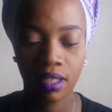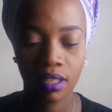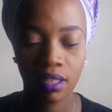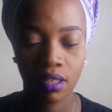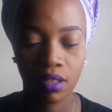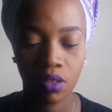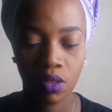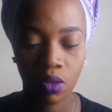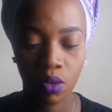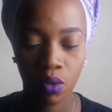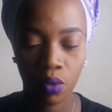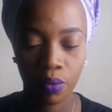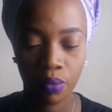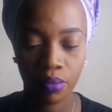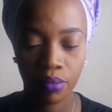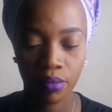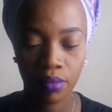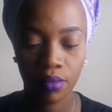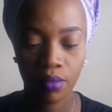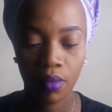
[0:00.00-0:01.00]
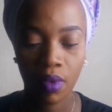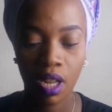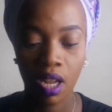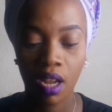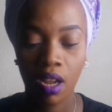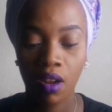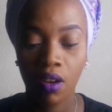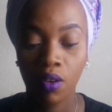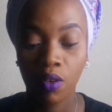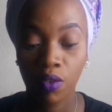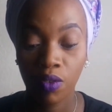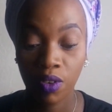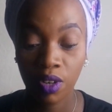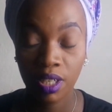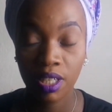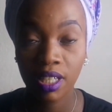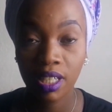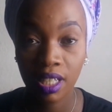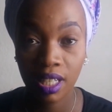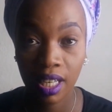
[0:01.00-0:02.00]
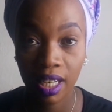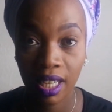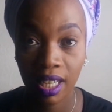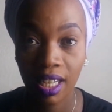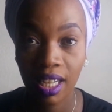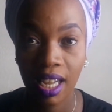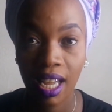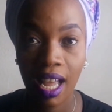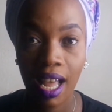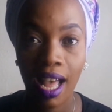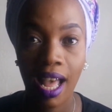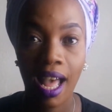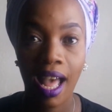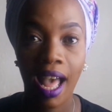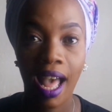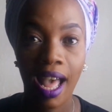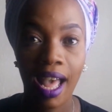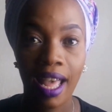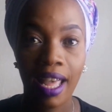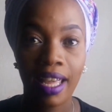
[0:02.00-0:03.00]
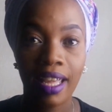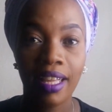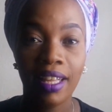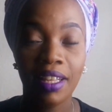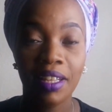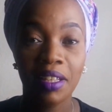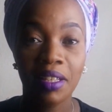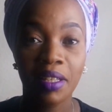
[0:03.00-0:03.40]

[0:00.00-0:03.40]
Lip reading: So firstly, I